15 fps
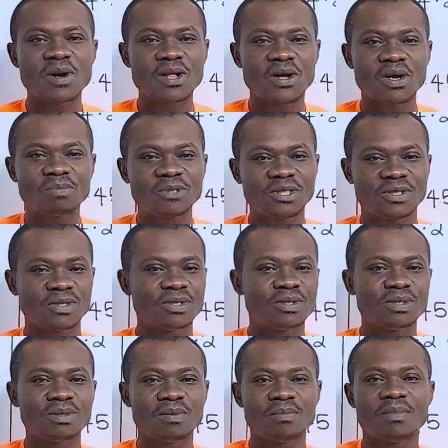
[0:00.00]
welcome
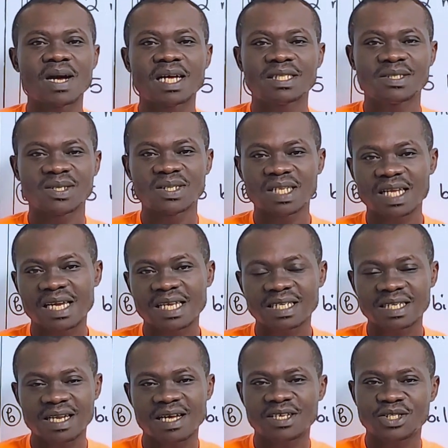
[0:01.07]
to Maths
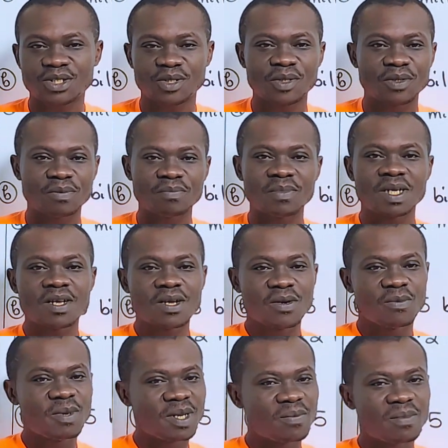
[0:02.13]
Online Classroom
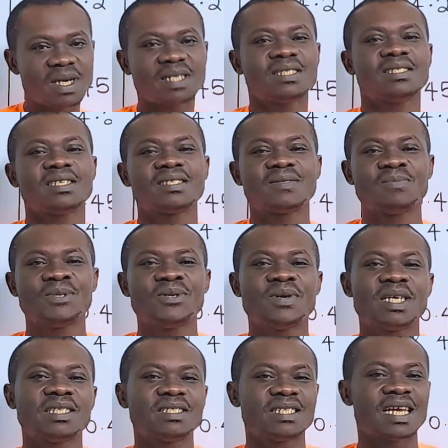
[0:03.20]
with Maths
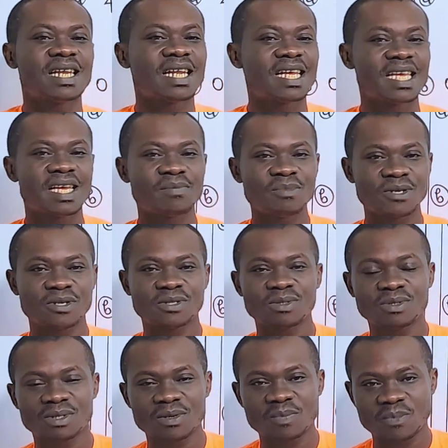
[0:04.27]
Experience, and I am your
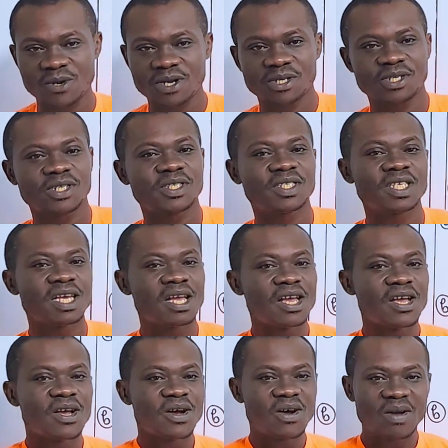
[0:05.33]
tutor, Precious.
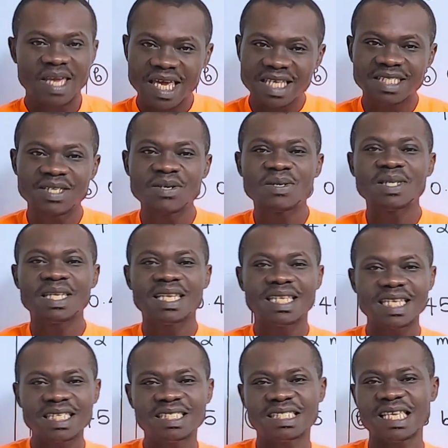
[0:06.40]
Okay, so
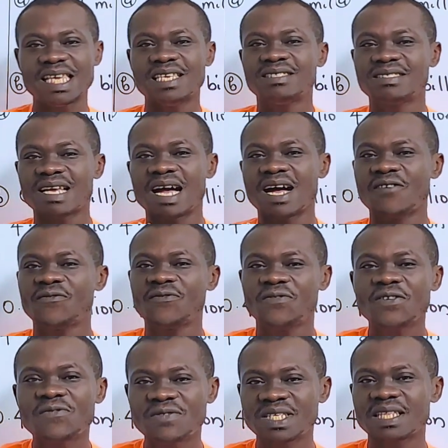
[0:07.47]
this is our
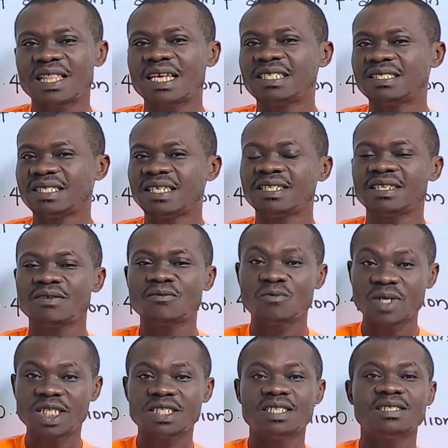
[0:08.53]
fifth lesson,
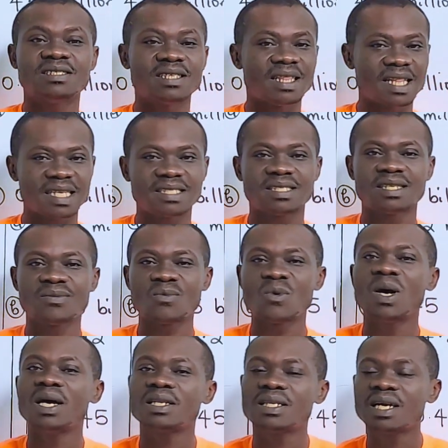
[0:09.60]
which is lesson
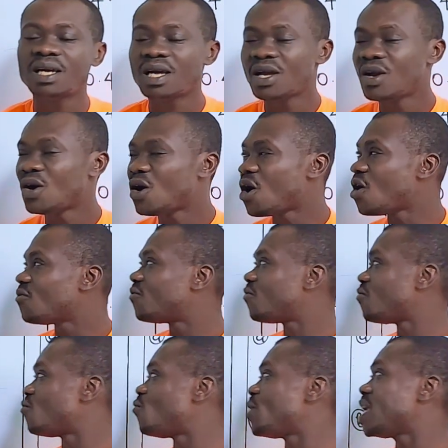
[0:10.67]
one of
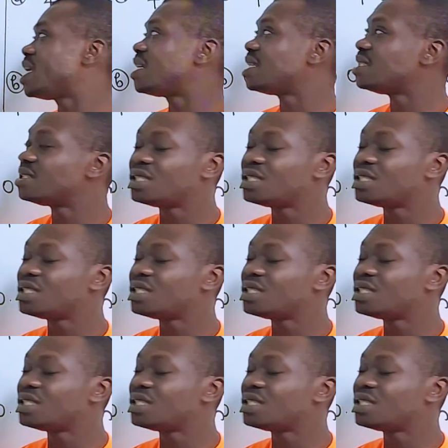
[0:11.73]
week